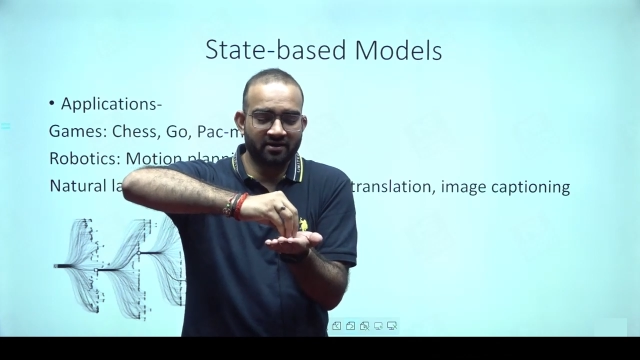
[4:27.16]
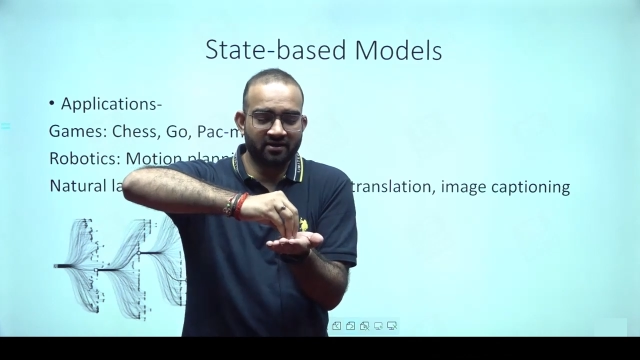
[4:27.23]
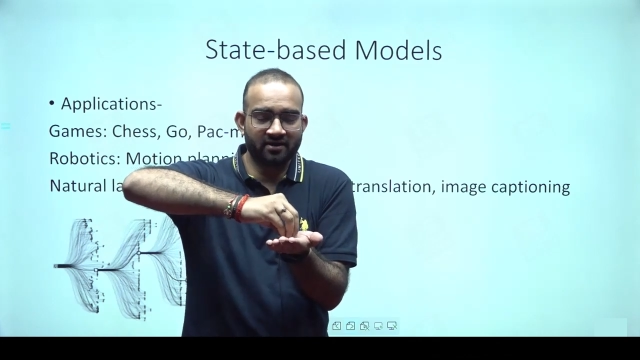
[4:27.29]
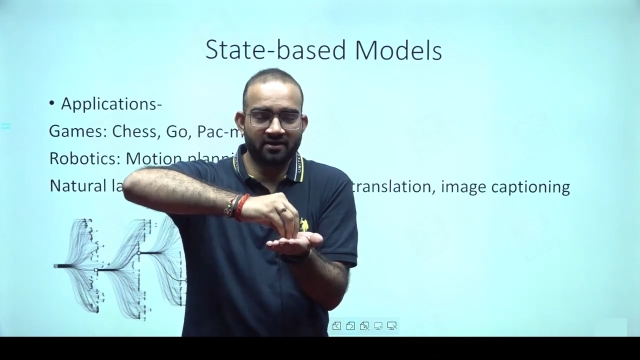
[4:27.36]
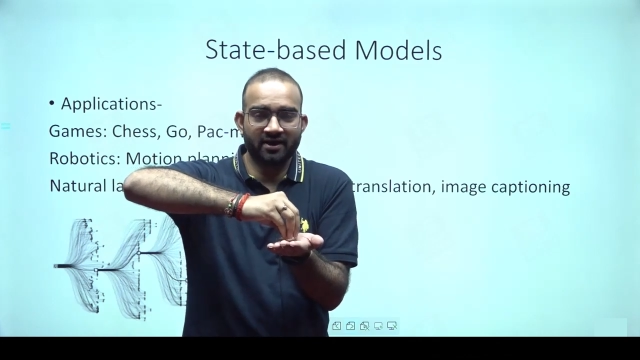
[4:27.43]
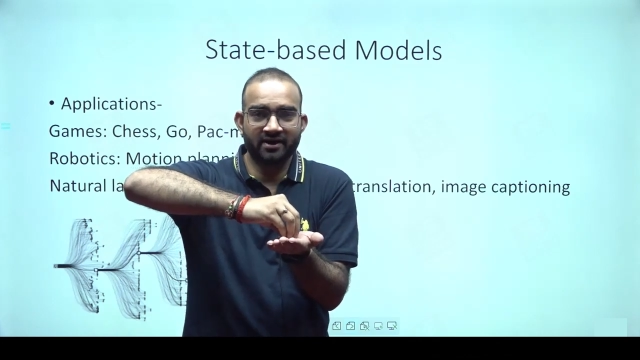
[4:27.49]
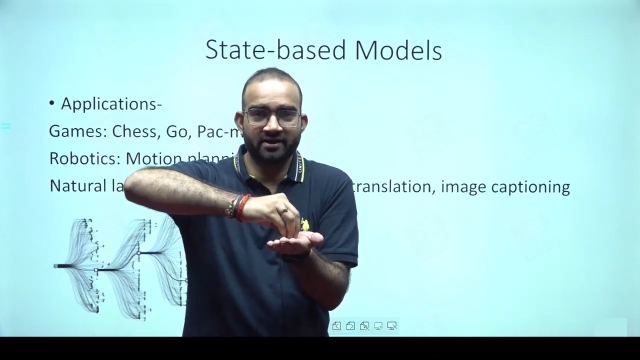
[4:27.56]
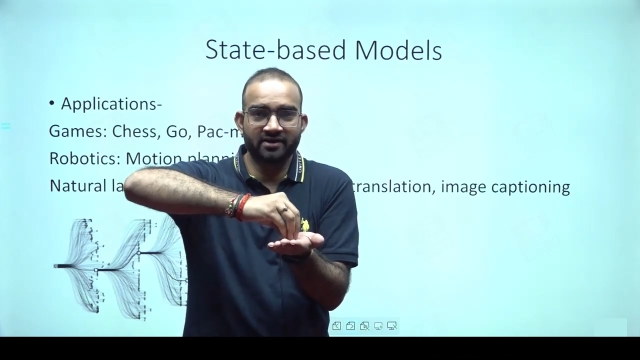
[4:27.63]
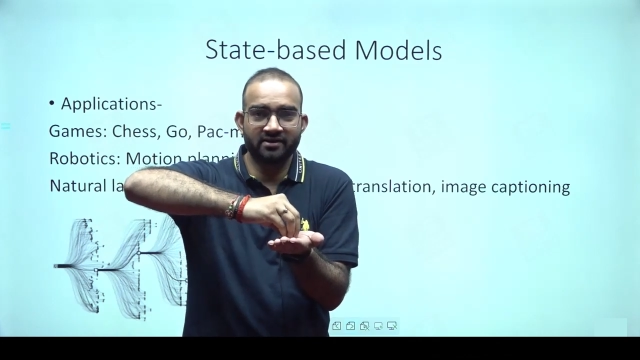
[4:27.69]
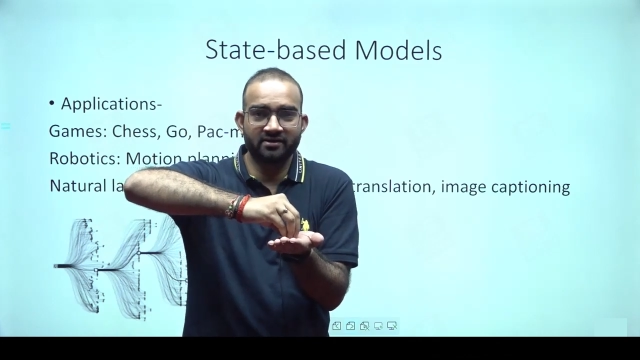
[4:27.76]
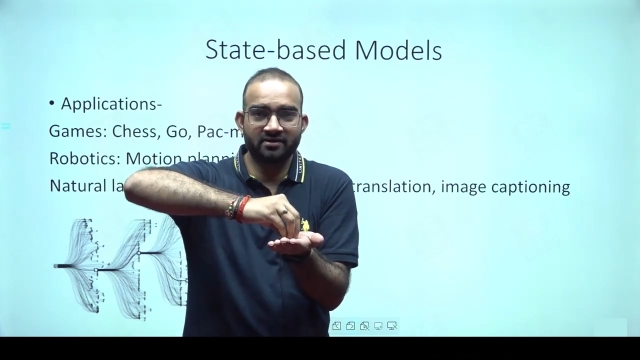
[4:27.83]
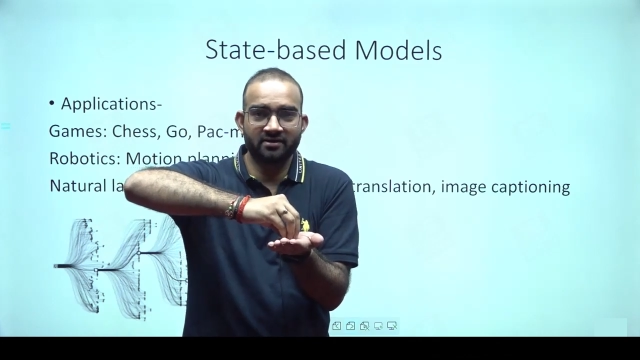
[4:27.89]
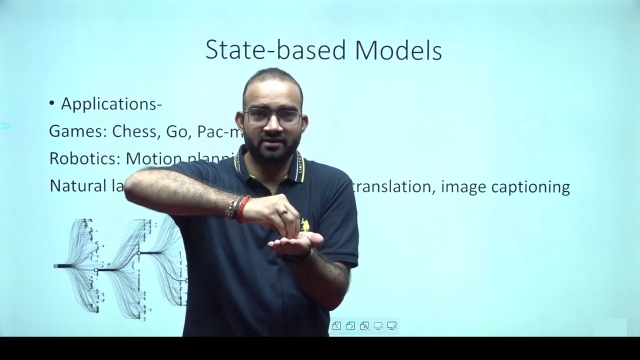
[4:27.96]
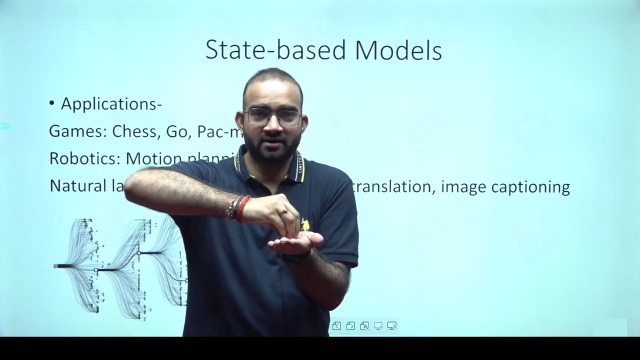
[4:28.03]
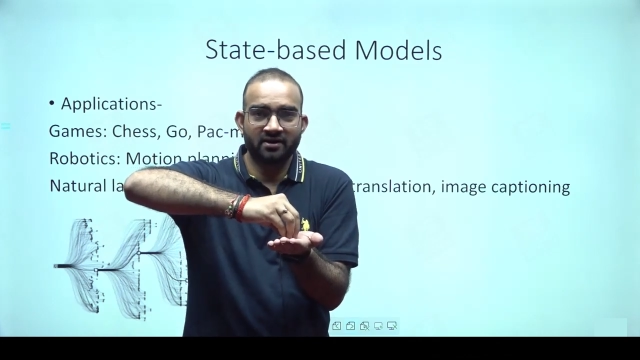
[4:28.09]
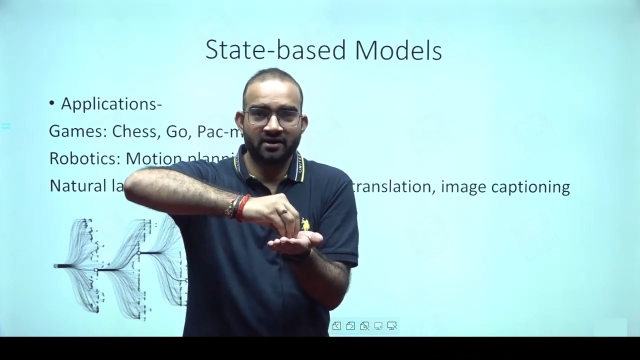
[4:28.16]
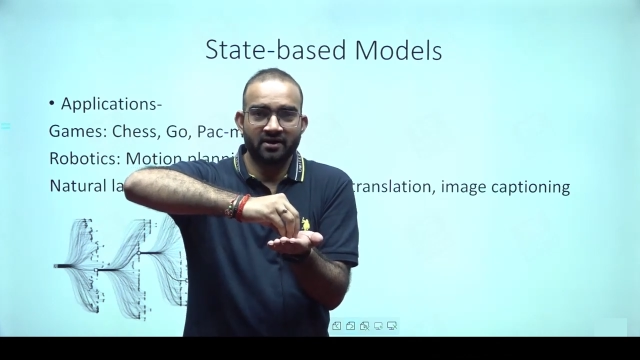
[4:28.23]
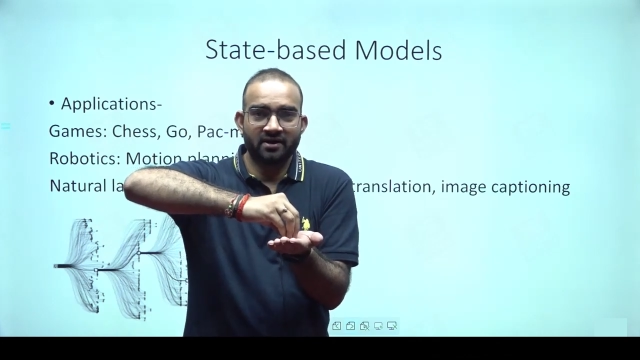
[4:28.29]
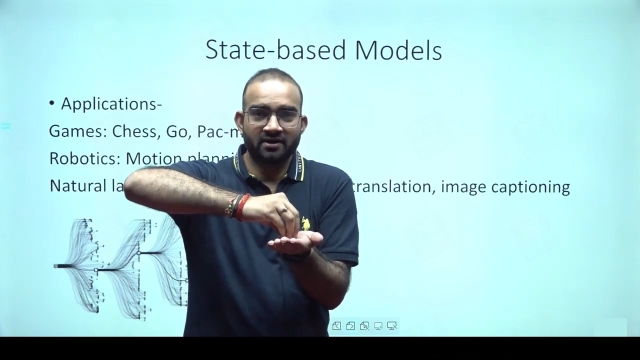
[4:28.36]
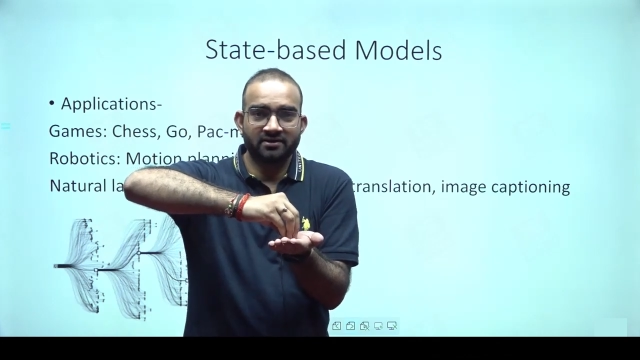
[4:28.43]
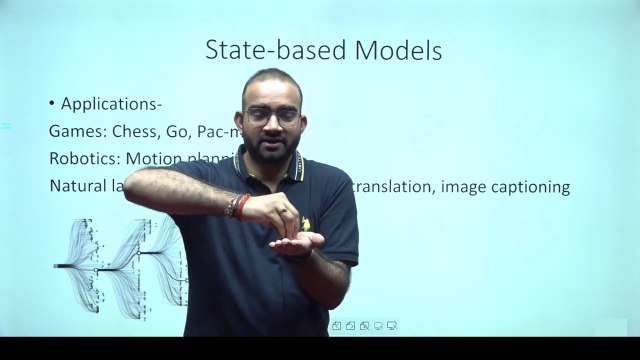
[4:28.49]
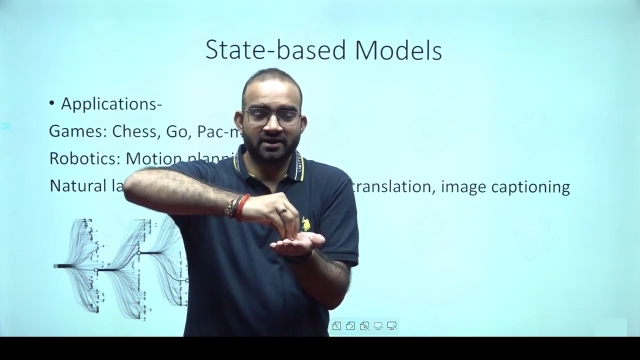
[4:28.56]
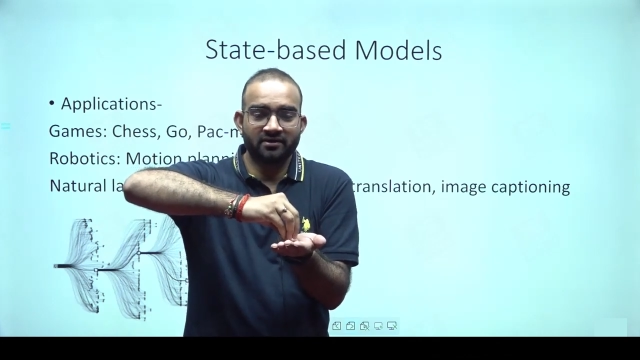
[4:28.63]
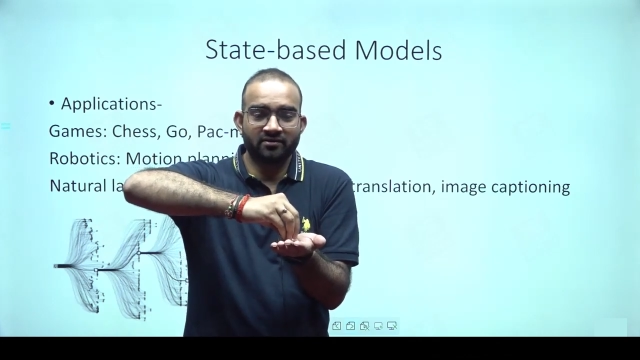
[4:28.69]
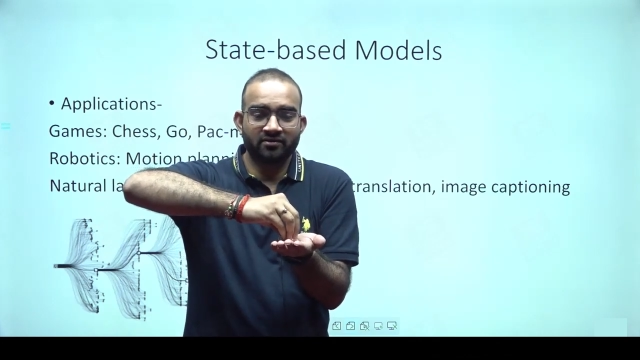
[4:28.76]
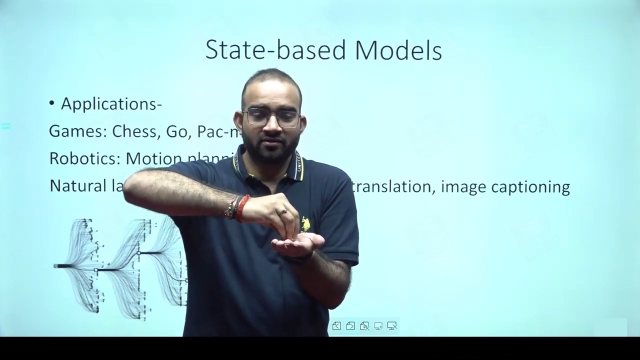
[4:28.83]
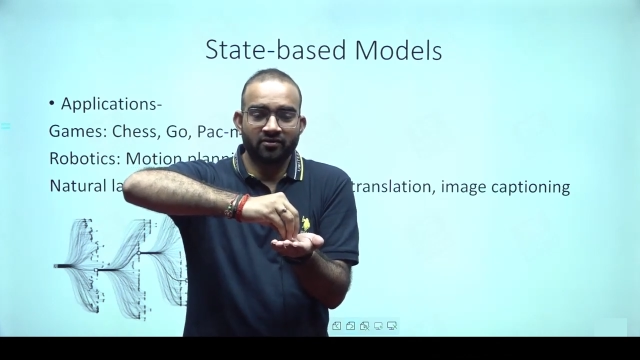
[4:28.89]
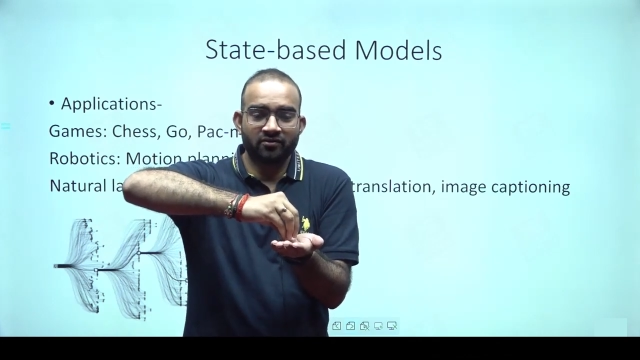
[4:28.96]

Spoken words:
like here, then